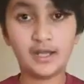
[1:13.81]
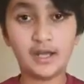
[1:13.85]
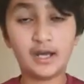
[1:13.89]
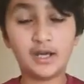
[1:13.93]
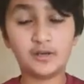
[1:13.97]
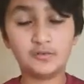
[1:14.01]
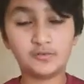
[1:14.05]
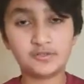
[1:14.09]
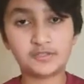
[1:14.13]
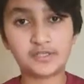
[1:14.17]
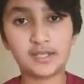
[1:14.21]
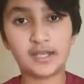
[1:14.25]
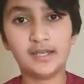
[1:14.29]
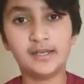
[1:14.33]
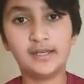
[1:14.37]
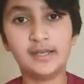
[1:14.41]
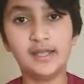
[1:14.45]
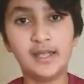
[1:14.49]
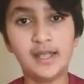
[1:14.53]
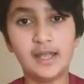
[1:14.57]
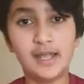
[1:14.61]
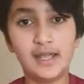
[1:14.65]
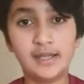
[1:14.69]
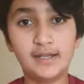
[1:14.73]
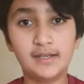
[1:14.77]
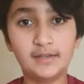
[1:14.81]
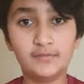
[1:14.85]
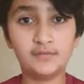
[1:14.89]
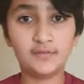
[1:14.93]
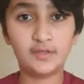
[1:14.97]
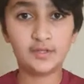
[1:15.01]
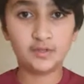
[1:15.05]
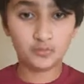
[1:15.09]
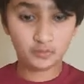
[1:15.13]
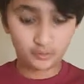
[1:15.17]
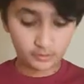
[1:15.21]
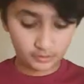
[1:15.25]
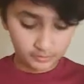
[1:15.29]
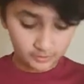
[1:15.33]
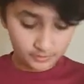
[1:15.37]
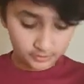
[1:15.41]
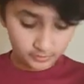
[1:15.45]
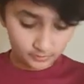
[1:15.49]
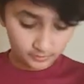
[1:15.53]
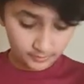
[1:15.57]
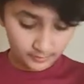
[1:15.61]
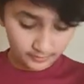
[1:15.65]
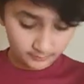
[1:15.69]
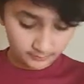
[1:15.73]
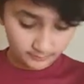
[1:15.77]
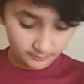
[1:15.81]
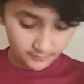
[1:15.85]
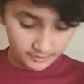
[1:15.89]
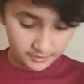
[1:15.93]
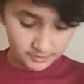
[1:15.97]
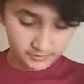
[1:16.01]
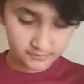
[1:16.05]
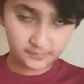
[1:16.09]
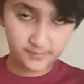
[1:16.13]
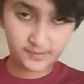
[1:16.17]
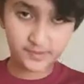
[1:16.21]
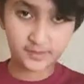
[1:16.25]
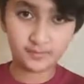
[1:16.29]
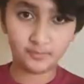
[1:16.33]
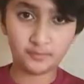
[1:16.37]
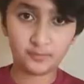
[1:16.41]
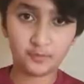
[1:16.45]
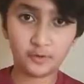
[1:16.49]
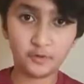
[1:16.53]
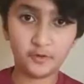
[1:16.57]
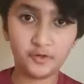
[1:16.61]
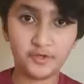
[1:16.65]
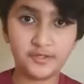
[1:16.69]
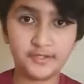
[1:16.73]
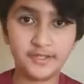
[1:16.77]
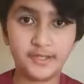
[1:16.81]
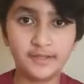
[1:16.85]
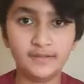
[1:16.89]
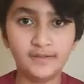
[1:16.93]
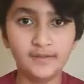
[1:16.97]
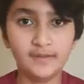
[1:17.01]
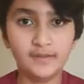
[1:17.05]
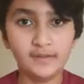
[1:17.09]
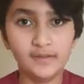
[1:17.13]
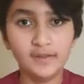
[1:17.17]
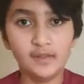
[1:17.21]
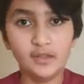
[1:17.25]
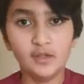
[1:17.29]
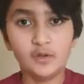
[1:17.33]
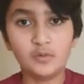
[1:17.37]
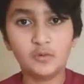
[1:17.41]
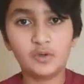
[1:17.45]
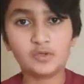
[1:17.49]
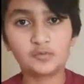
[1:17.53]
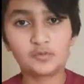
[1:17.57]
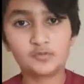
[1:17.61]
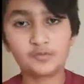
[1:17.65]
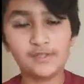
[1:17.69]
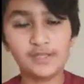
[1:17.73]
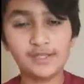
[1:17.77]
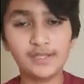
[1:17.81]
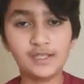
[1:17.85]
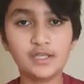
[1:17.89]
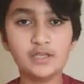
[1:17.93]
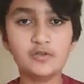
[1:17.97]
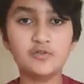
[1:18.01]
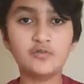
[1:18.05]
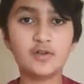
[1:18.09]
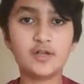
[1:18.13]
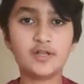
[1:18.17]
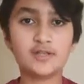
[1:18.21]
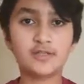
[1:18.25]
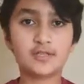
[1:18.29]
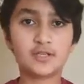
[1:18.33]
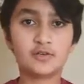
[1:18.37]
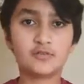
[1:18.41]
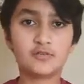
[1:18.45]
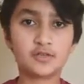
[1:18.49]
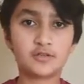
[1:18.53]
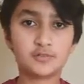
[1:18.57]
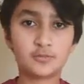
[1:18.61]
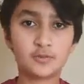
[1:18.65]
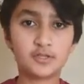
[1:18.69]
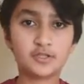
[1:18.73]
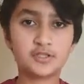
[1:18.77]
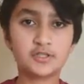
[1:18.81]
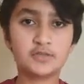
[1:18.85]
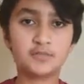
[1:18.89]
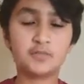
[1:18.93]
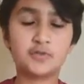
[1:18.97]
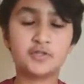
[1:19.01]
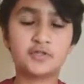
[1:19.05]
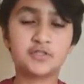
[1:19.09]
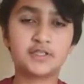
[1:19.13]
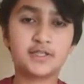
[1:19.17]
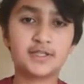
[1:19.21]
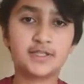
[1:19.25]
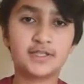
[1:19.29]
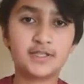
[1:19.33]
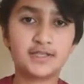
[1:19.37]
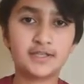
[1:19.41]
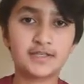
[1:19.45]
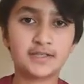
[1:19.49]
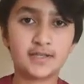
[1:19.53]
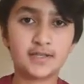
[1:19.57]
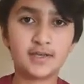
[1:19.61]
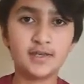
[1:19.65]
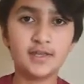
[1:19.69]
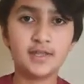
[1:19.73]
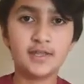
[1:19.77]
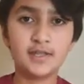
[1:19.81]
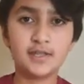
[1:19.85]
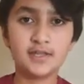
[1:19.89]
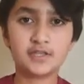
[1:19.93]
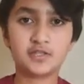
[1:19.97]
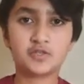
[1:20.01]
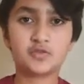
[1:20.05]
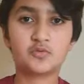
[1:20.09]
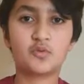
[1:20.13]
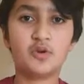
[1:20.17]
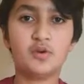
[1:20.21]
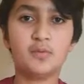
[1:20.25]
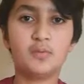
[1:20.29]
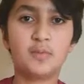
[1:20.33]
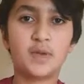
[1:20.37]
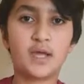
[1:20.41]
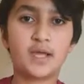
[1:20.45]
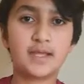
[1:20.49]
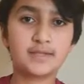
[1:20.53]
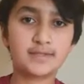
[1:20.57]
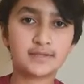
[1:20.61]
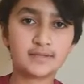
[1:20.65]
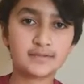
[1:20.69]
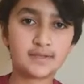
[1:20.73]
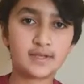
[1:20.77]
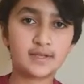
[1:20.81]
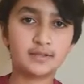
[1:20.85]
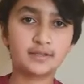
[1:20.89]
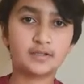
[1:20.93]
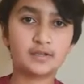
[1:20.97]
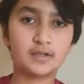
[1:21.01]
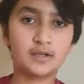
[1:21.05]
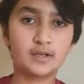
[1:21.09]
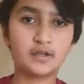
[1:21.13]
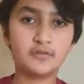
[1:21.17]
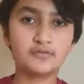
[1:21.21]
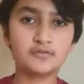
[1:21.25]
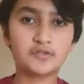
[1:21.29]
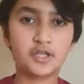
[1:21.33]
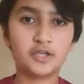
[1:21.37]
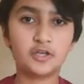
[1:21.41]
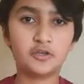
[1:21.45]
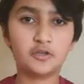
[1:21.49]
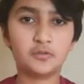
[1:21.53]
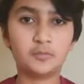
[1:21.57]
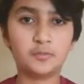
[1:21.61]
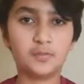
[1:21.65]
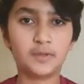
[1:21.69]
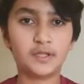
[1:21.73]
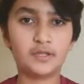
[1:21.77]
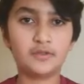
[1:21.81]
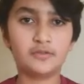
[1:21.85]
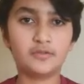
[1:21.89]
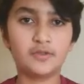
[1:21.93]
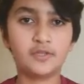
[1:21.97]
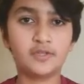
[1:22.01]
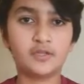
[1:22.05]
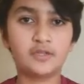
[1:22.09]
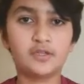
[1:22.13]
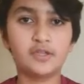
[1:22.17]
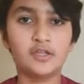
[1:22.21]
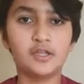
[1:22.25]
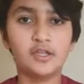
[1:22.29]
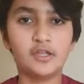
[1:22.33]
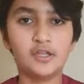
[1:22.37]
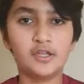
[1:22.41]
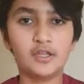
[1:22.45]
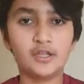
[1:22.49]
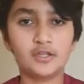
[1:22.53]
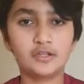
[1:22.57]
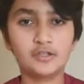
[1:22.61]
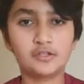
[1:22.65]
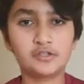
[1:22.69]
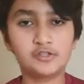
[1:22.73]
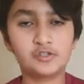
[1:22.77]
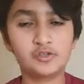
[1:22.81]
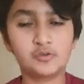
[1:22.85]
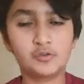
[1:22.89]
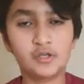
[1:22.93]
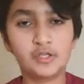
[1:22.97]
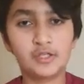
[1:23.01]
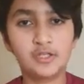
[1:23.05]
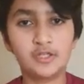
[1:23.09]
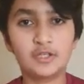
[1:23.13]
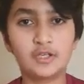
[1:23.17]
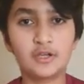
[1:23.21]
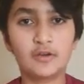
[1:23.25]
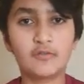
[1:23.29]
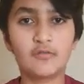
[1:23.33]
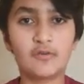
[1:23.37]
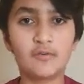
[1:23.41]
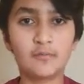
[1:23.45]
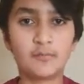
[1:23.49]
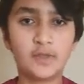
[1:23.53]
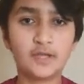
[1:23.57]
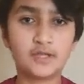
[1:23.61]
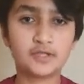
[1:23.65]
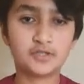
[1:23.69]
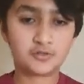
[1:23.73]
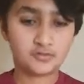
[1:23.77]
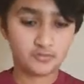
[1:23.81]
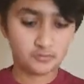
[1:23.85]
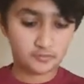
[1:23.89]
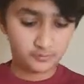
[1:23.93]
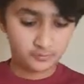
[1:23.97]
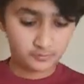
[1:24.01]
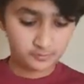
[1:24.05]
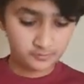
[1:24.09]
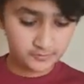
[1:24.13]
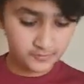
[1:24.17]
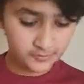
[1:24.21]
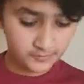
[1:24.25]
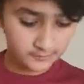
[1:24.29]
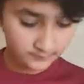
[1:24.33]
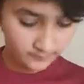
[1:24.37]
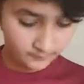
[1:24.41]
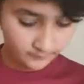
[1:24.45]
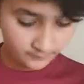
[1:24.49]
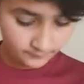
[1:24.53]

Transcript: outside, and if they want to, it must be important. What we can do as a responsible citizen is wear masks and gloves and obey the UAE government's rules.